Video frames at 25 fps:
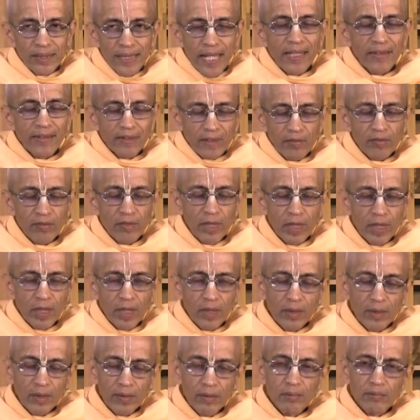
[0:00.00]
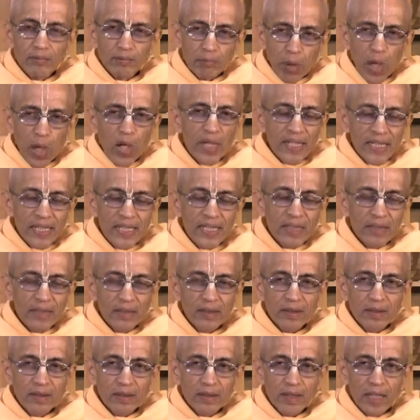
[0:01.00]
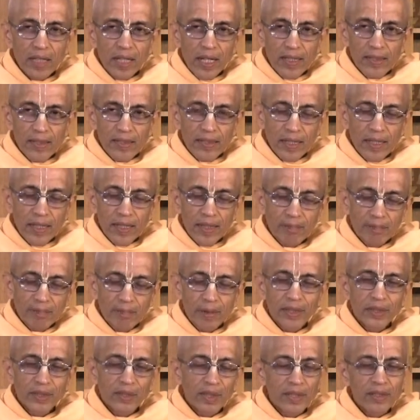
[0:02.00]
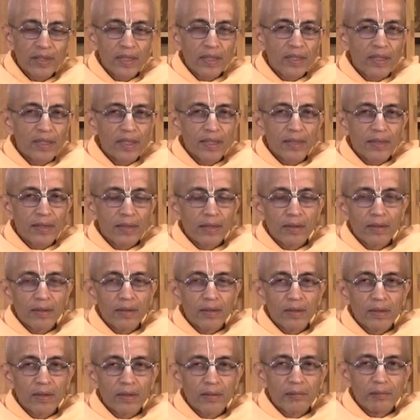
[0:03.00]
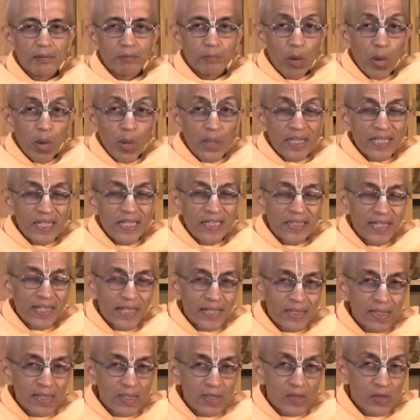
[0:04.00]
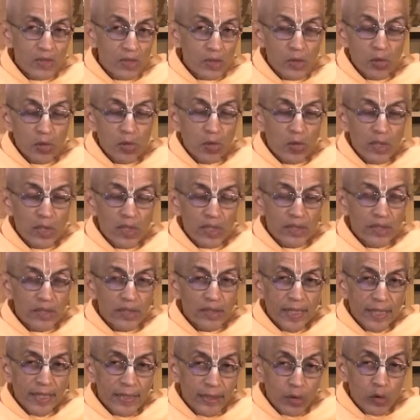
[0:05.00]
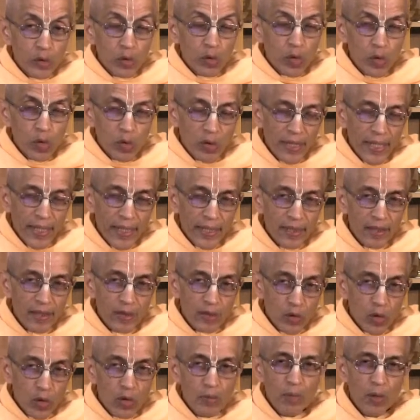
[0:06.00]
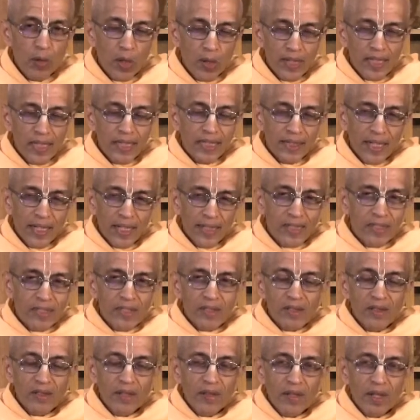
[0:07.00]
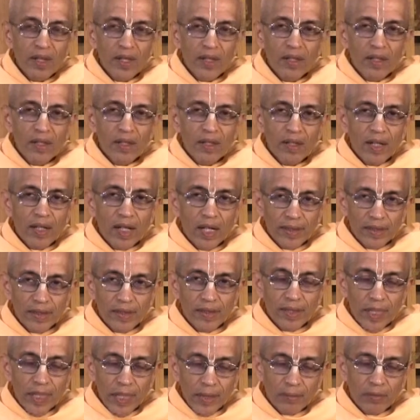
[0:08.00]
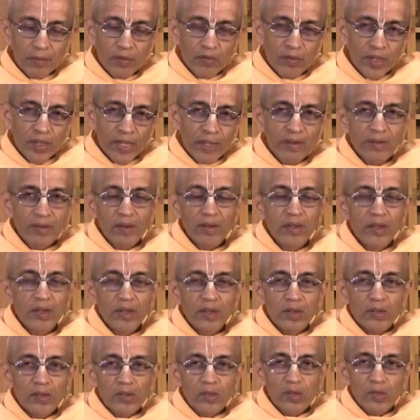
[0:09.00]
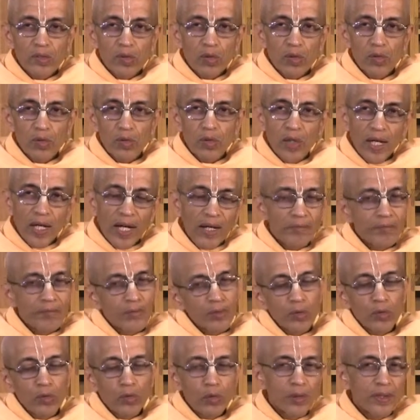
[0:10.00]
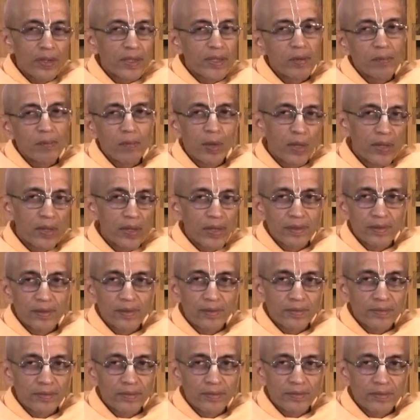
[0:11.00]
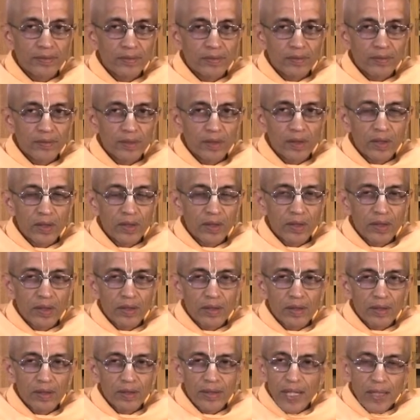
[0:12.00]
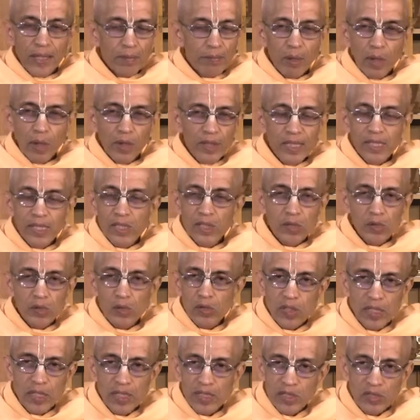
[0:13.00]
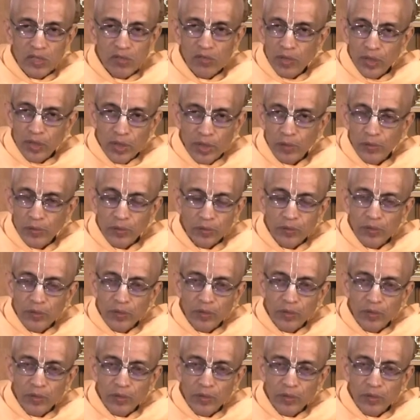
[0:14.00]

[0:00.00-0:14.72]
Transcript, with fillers: death of the body as i mentioned earlier body dies, the soul doesn't die, you don't die, your body dies at the time of death. So you have to quit the body. Dead body is useless for you.